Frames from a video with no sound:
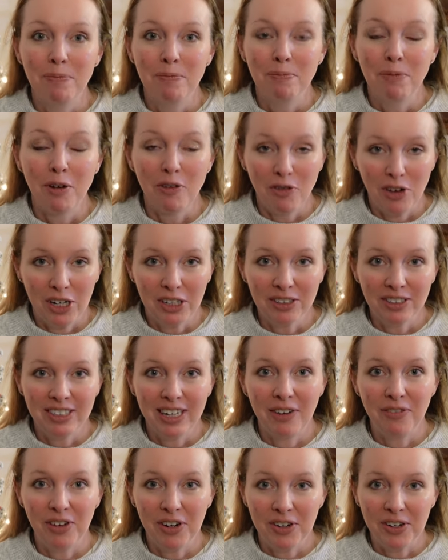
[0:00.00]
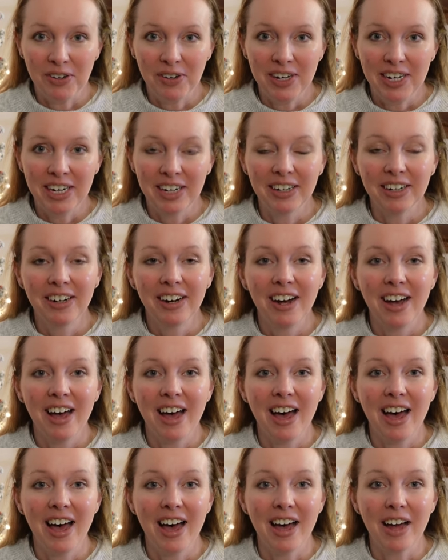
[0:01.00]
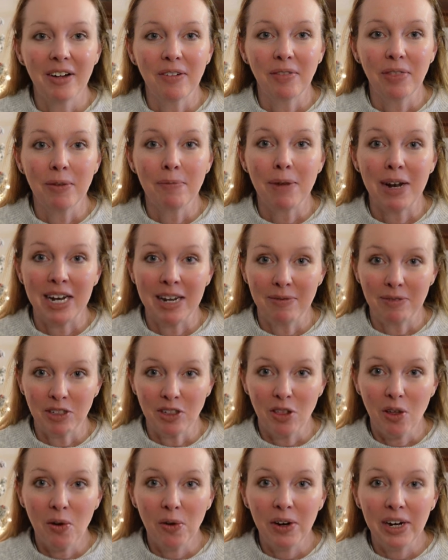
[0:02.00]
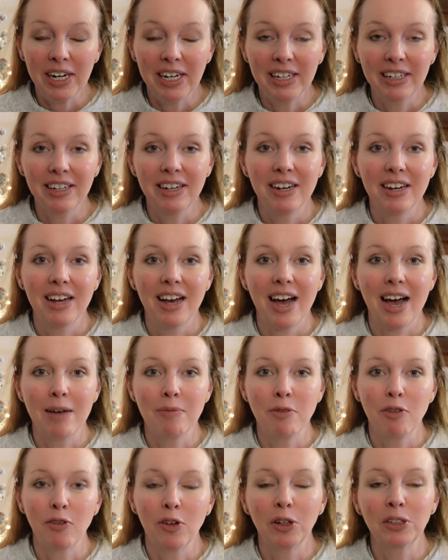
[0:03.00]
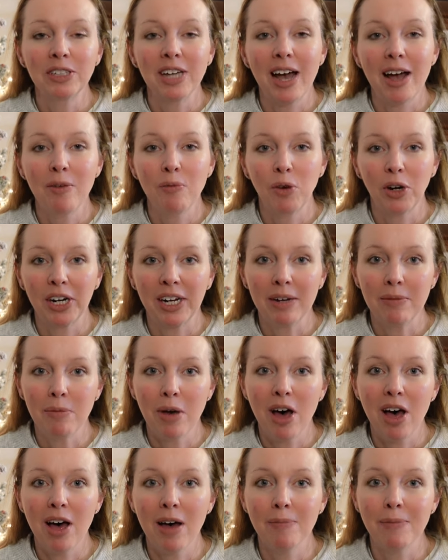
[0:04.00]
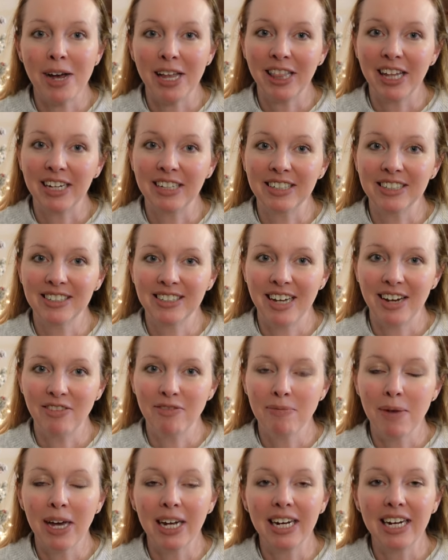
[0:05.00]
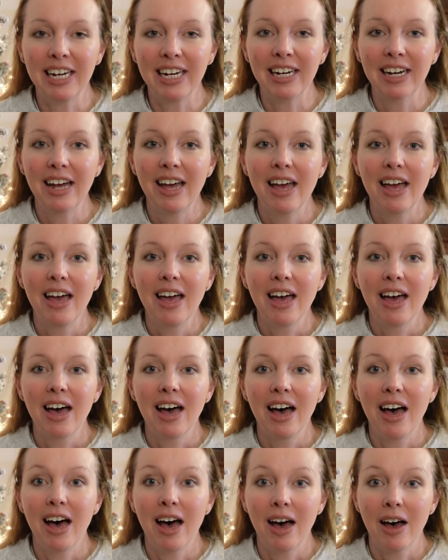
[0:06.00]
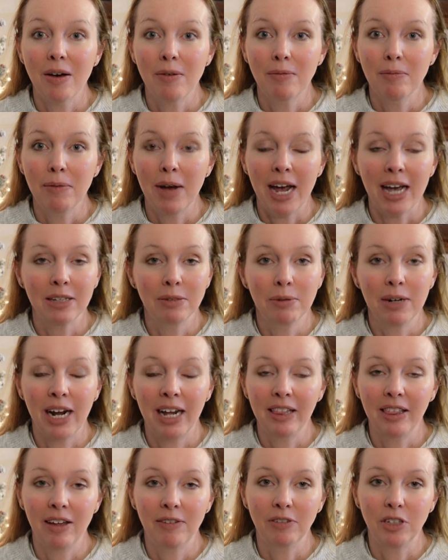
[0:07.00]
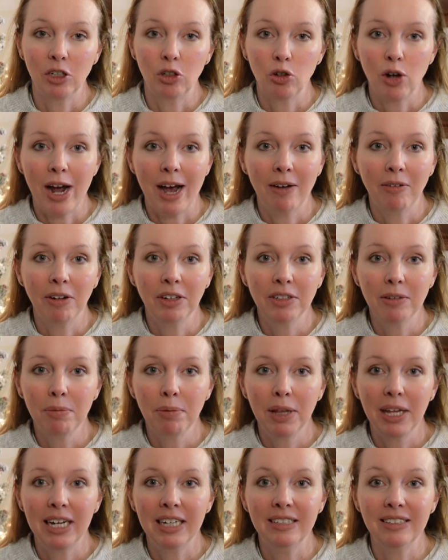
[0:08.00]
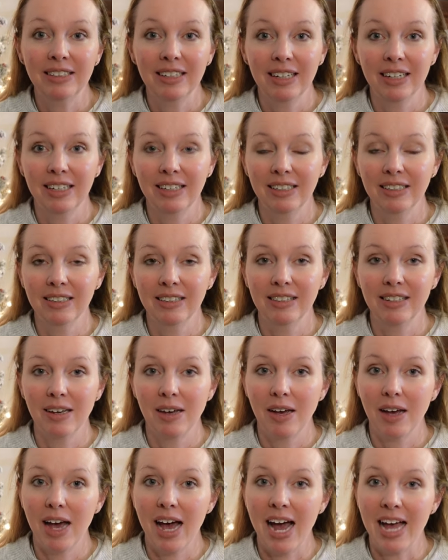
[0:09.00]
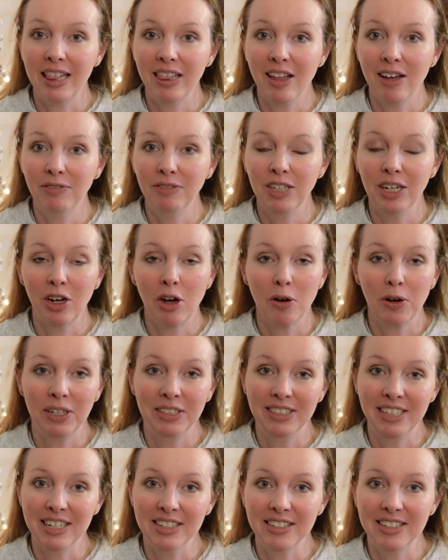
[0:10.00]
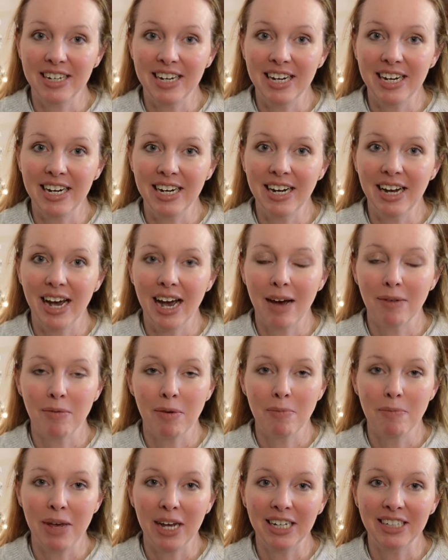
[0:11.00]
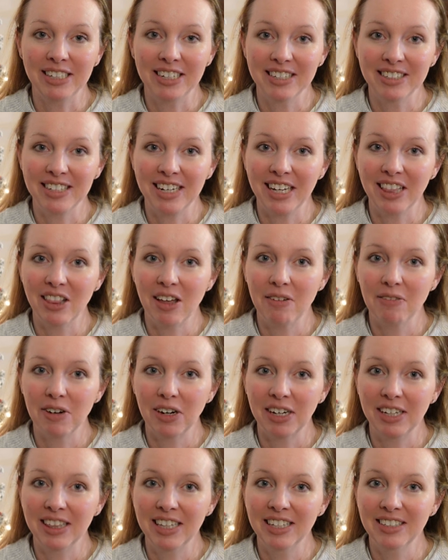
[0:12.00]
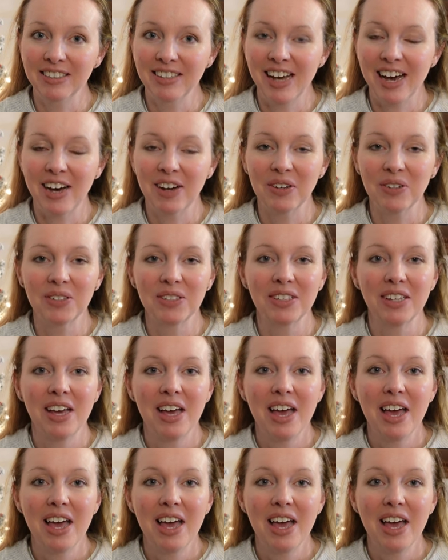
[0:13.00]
But first, if you're new here, my name is Lauren. I'm a full-time working mom. I like to save money. My husband and I love to travel to places. I love to go to Disney. I'm a big Disney lover in this house.